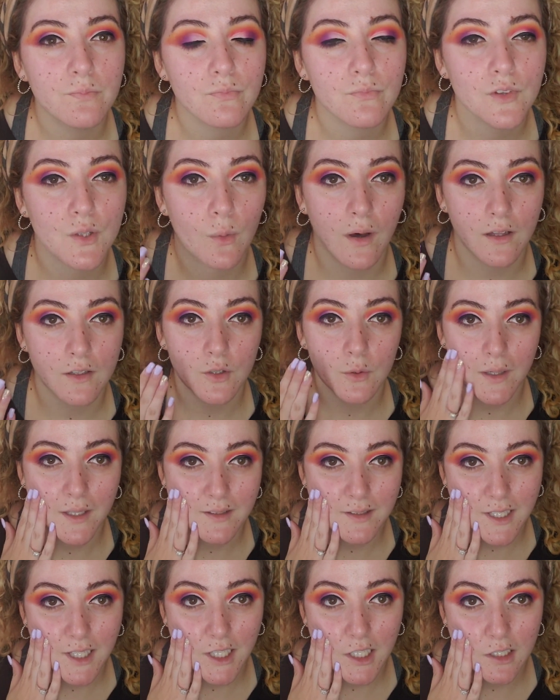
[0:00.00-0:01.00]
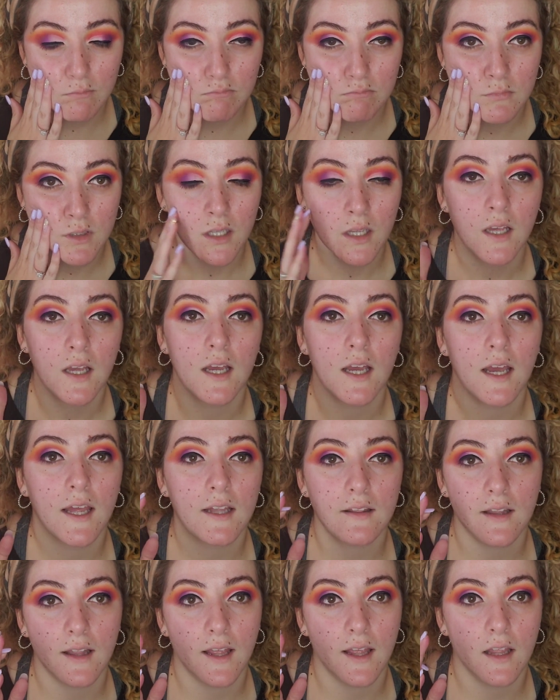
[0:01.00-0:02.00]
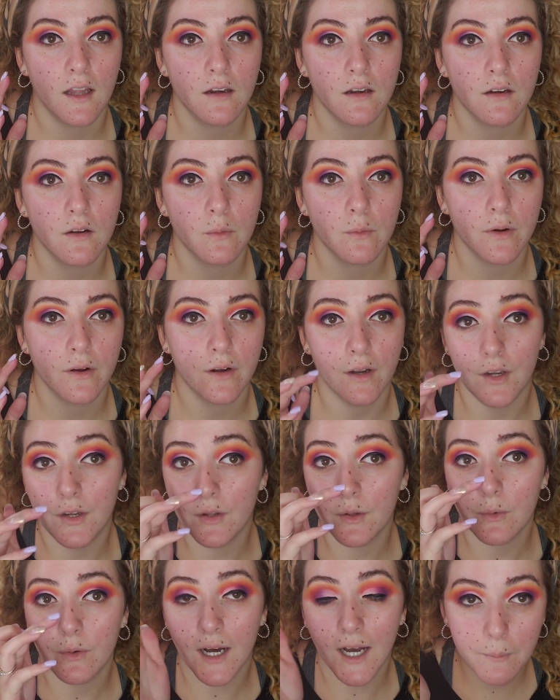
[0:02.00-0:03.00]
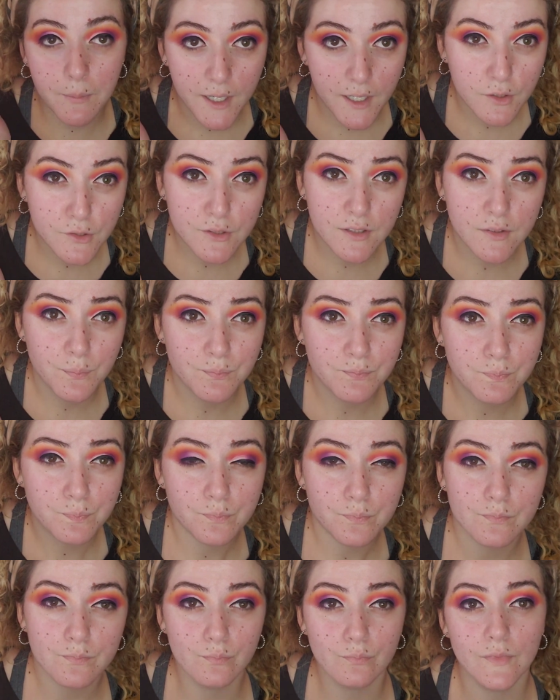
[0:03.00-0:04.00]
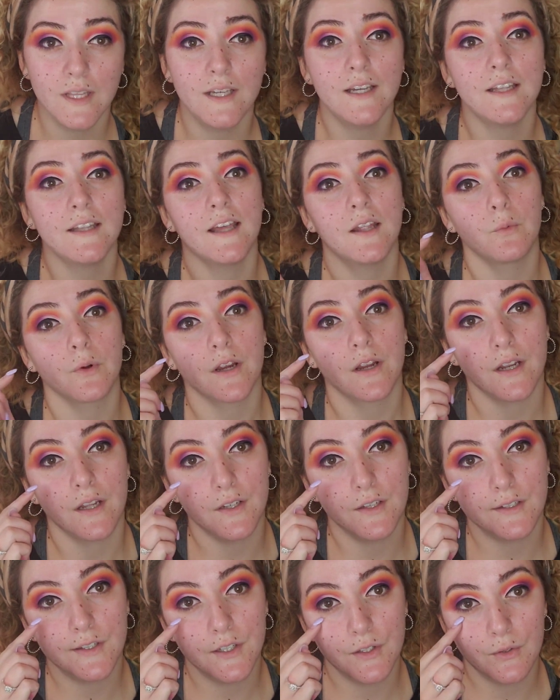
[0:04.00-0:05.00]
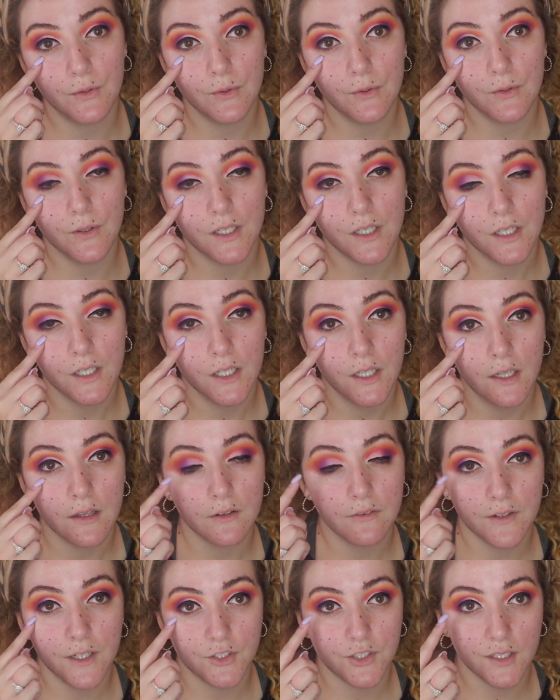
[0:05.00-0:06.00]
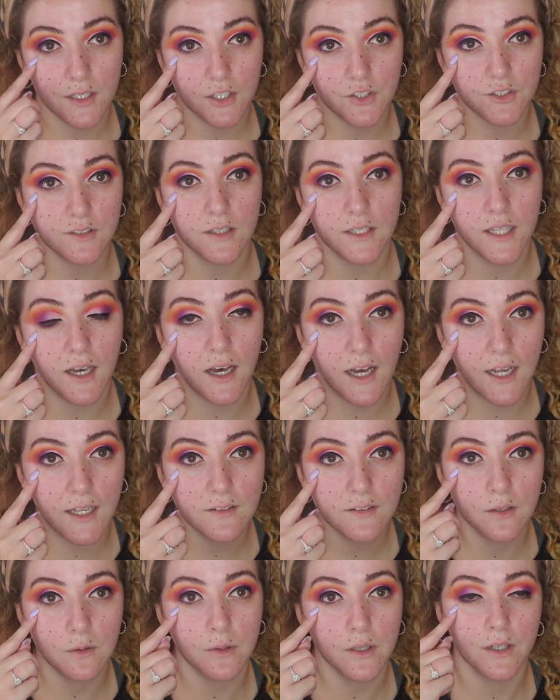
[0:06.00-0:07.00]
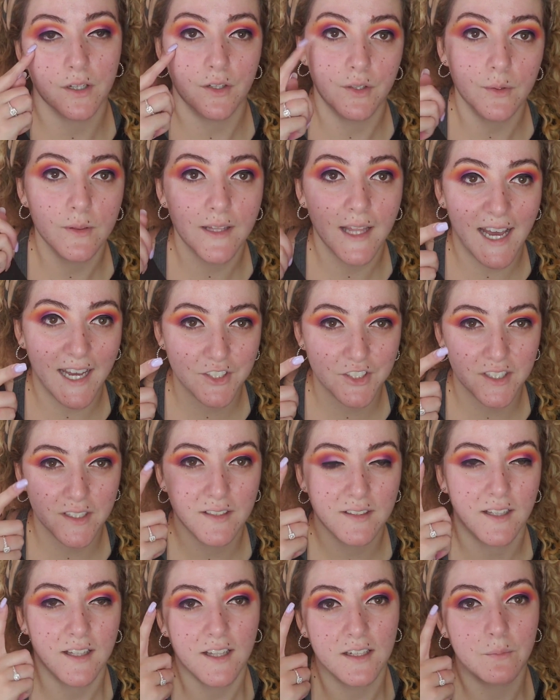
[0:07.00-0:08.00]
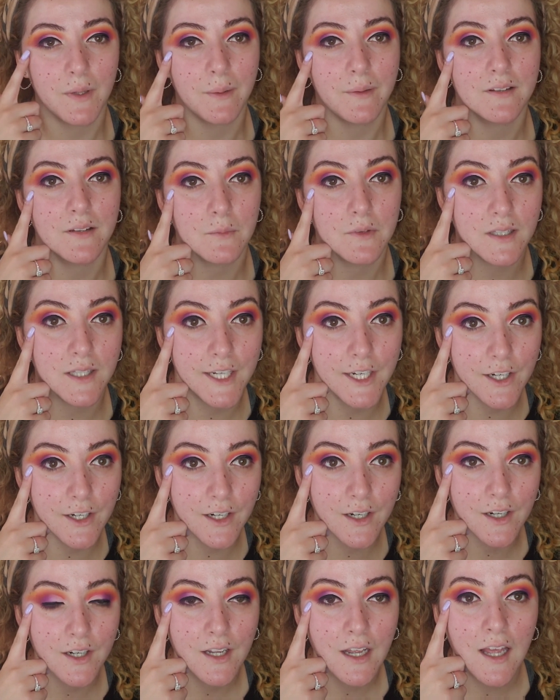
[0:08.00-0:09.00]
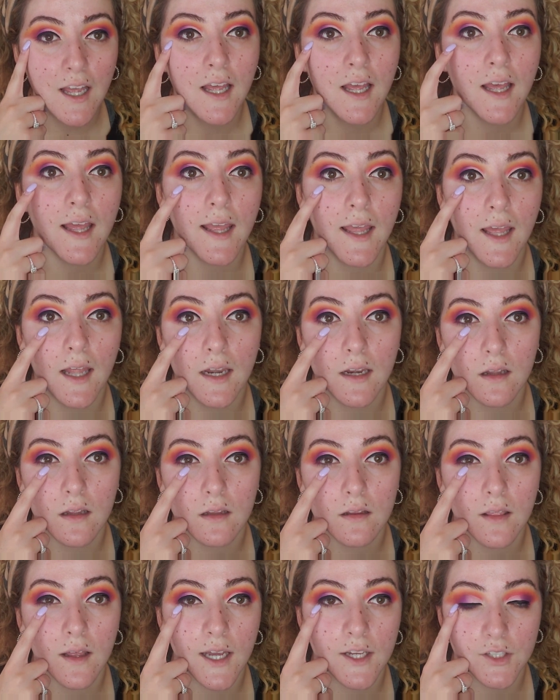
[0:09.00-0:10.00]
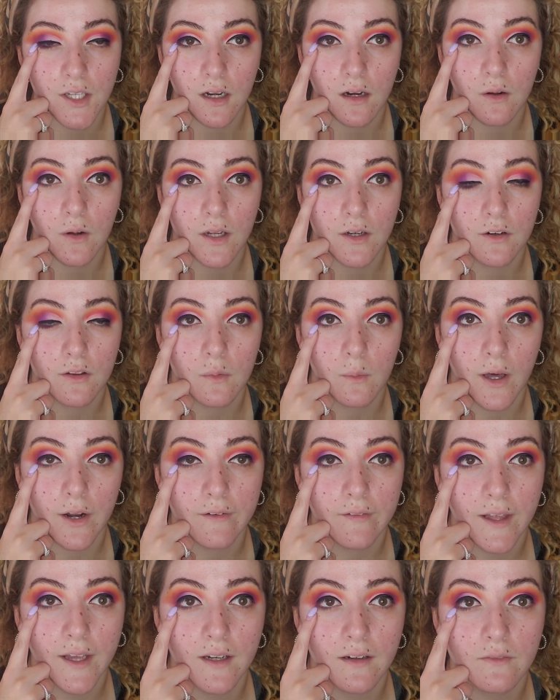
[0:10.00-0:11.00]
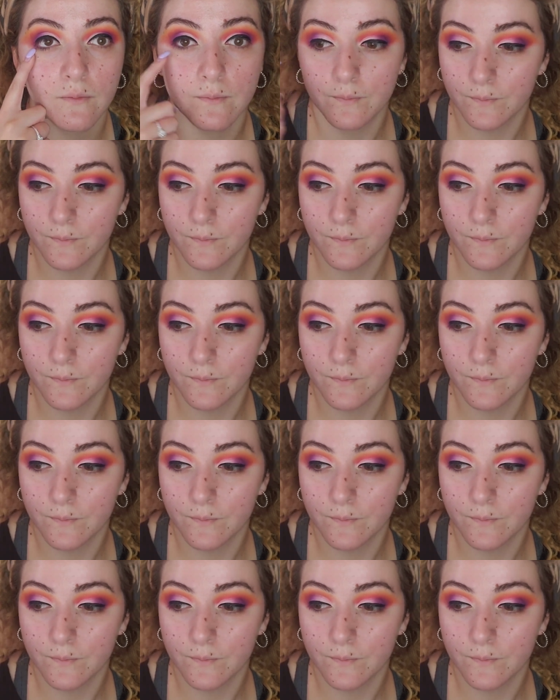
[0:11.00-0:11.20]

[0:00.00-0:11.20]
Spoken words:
So I'll do my skin, and then we're gonna do eyebrows, and then we're gonna do the finishing touches on the eye. So we're gonna do lashes and maybe some glitter and the eyeshadow under the waterline.